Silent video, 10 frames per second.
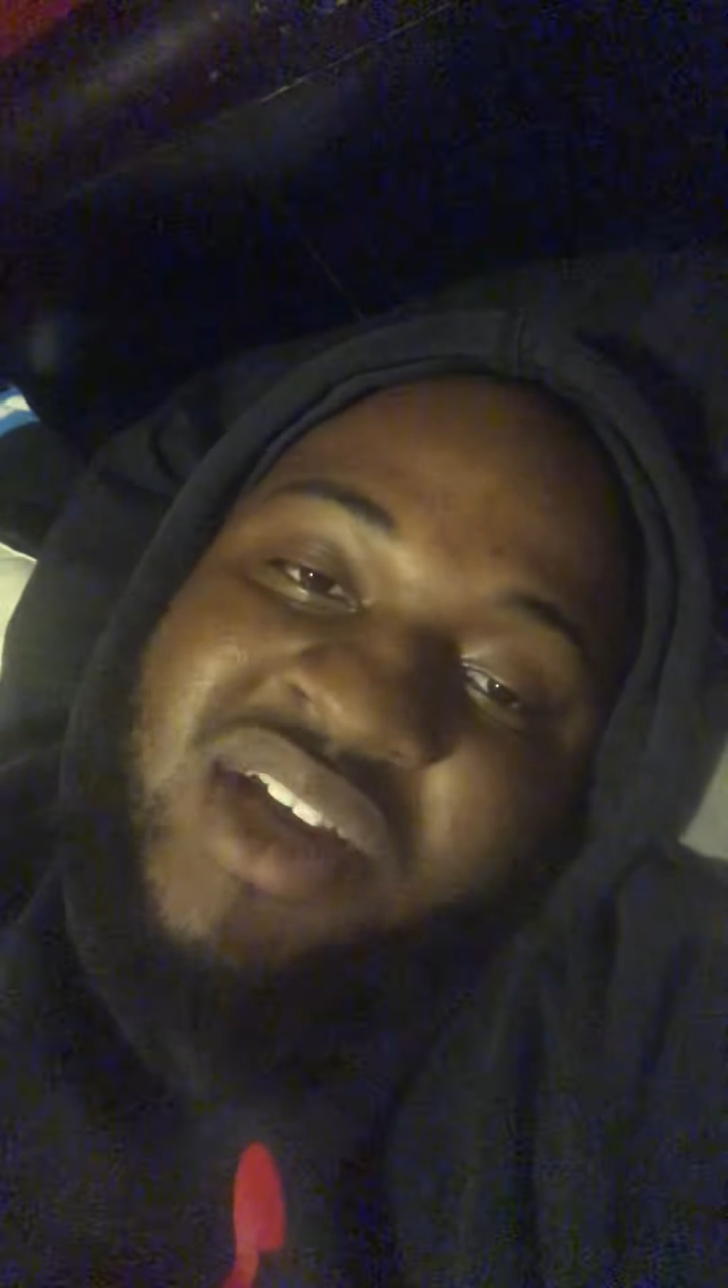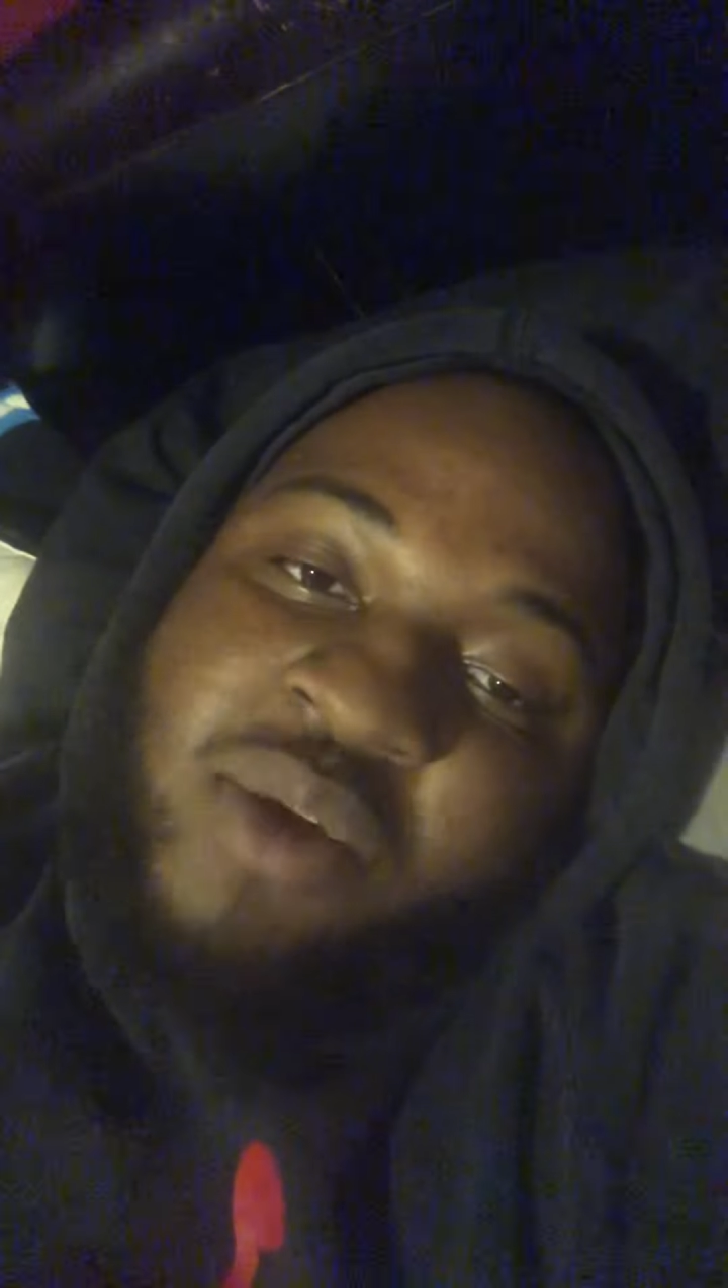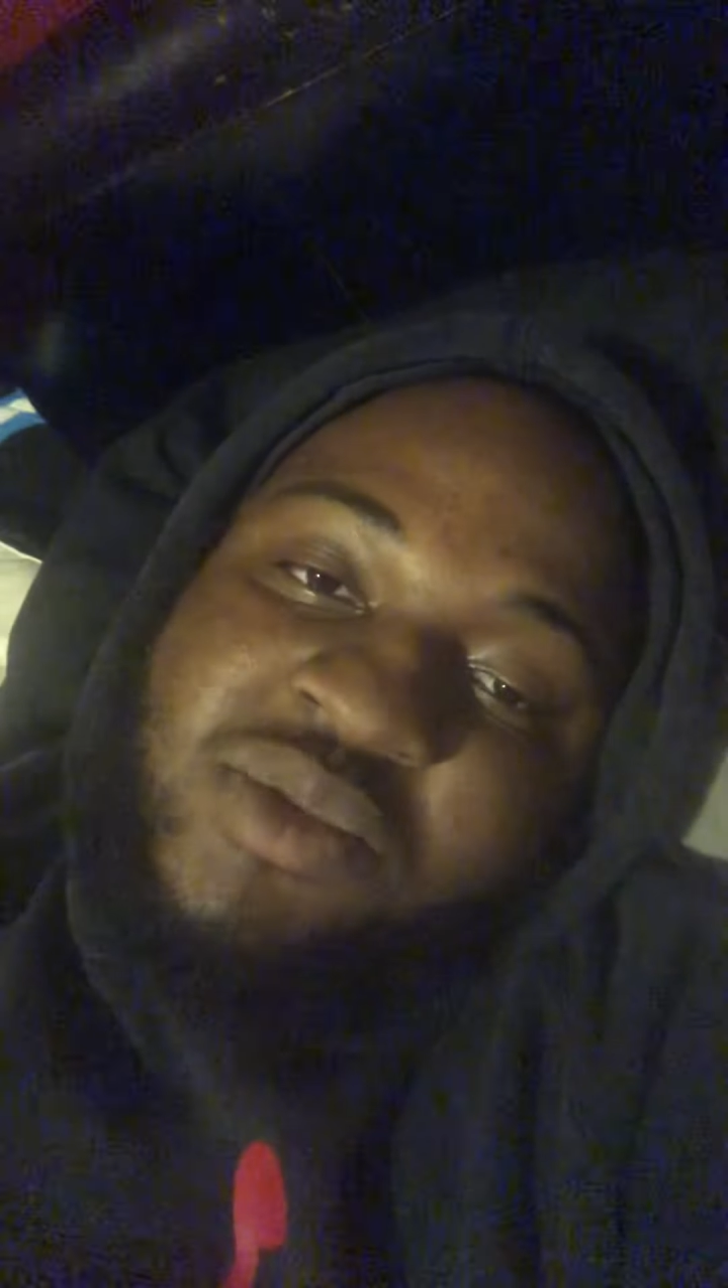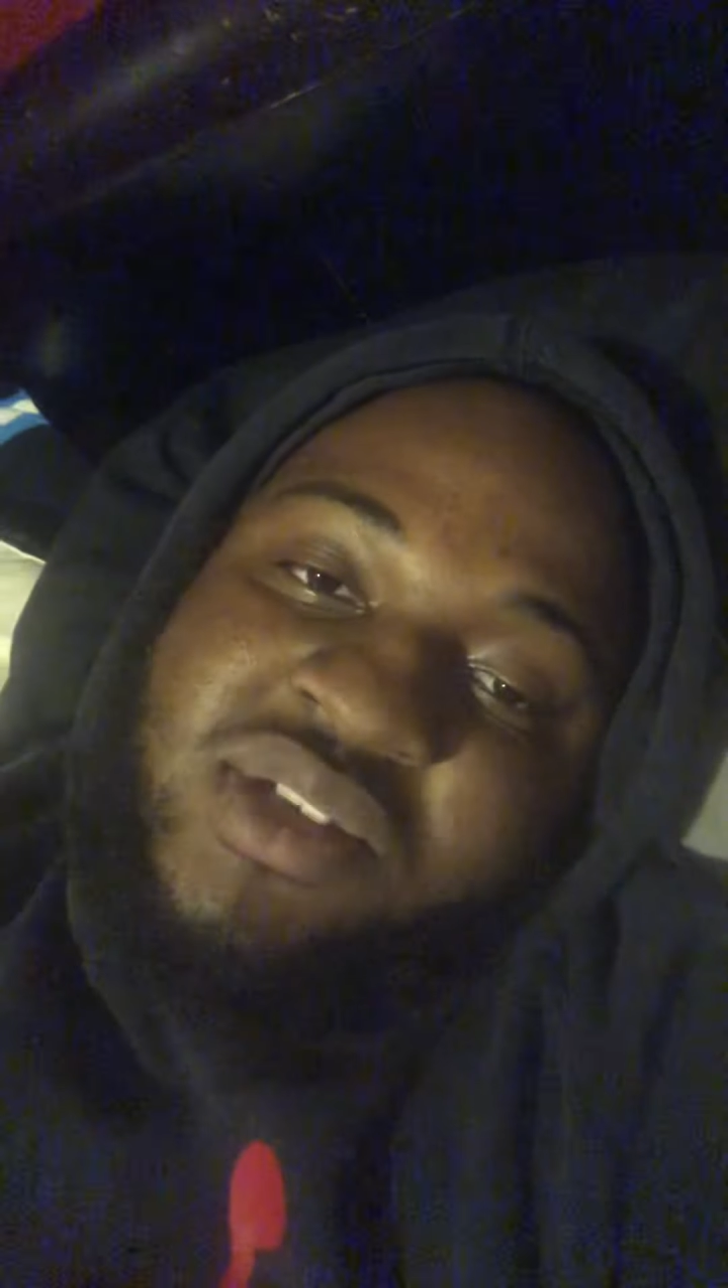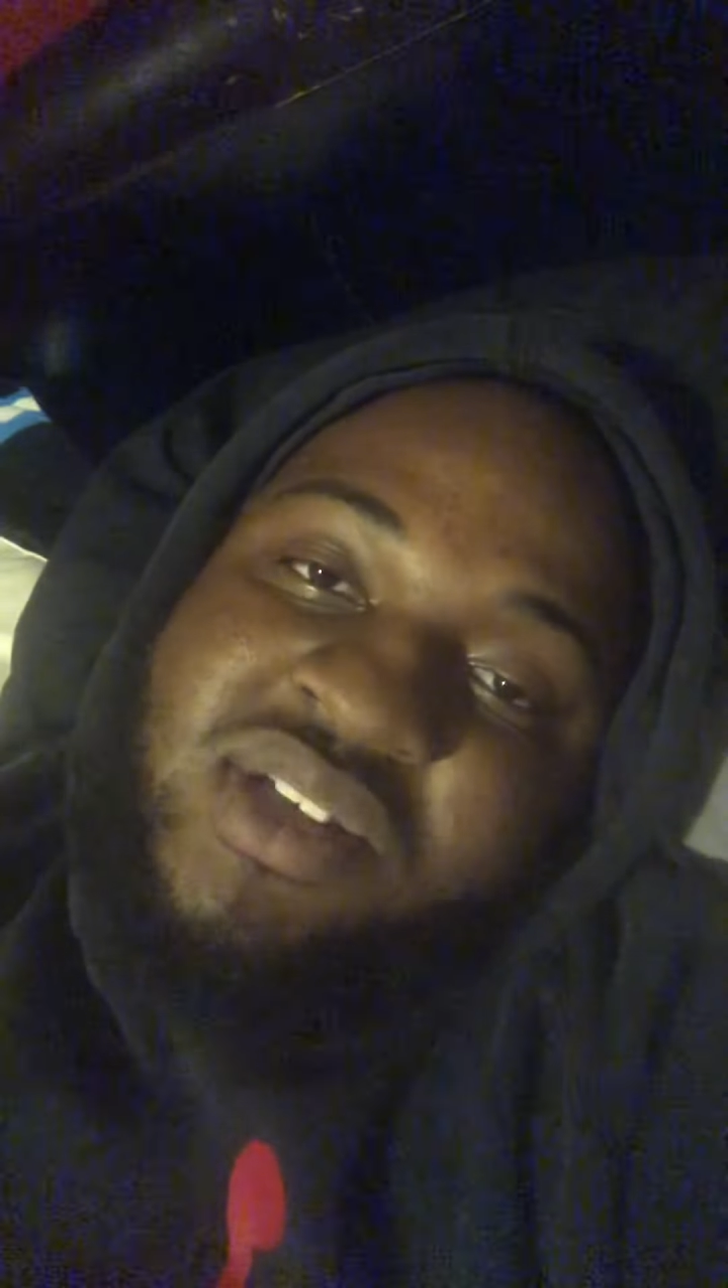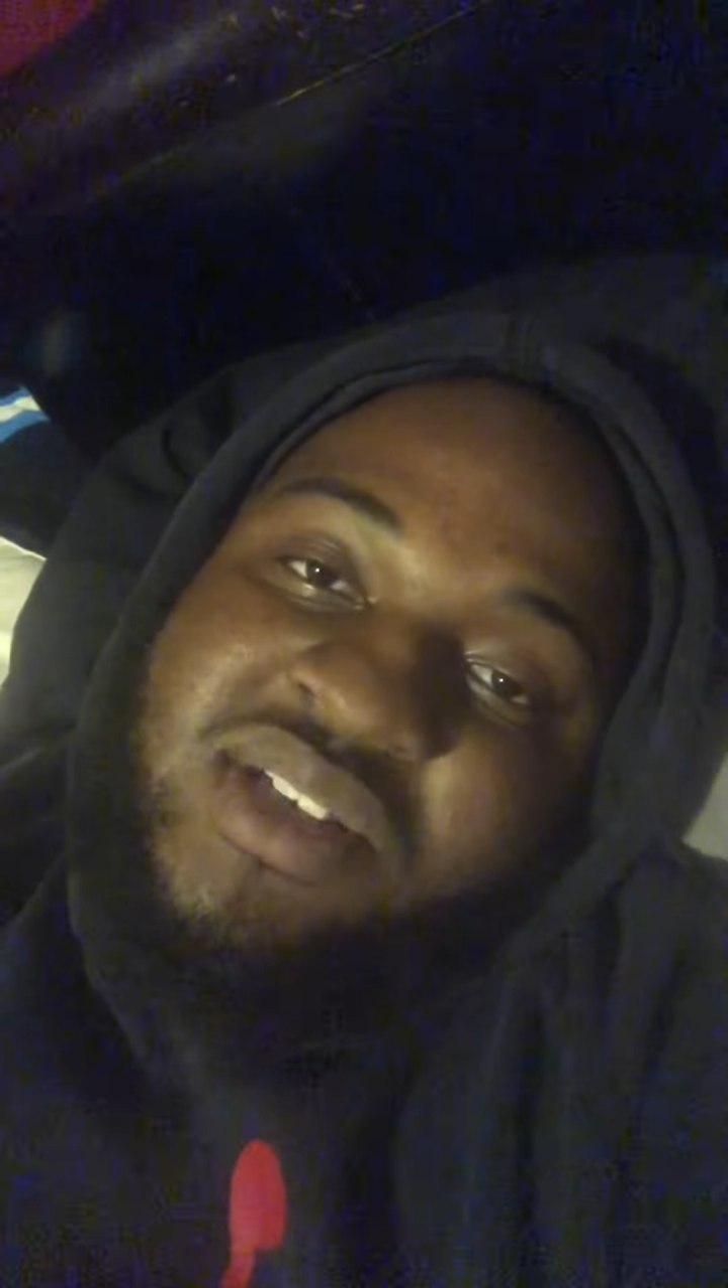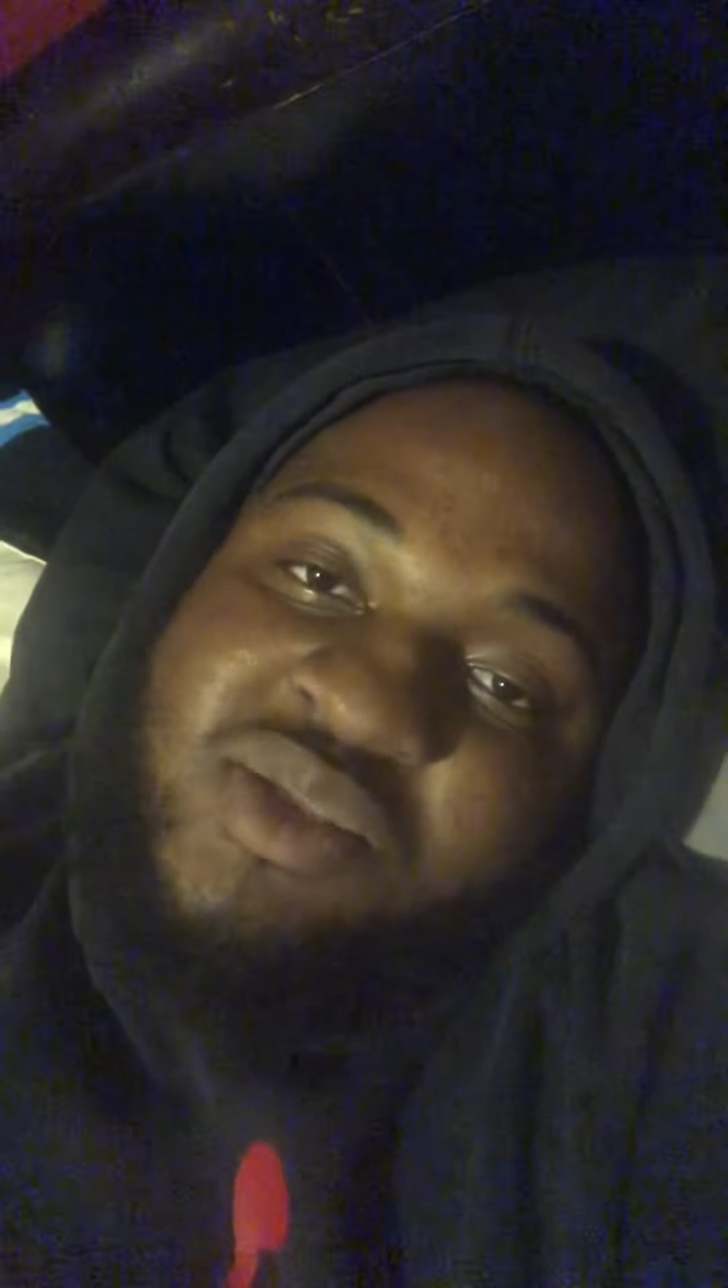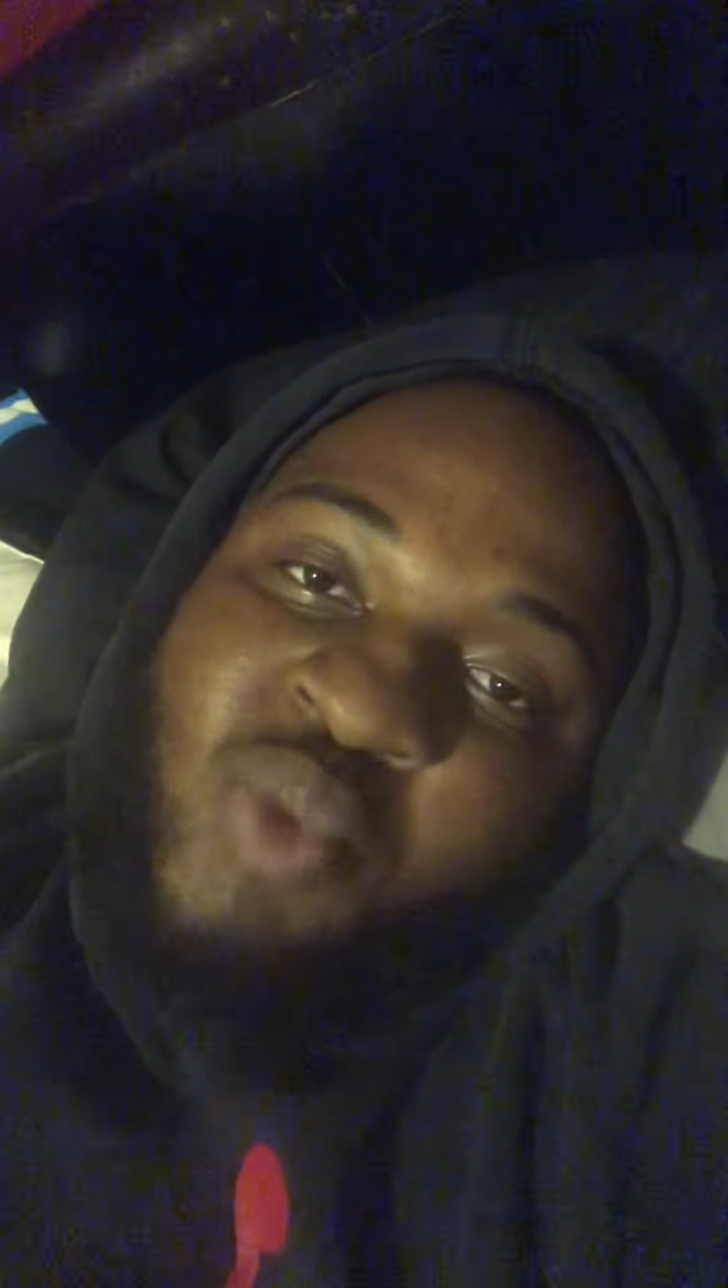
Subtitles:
down to these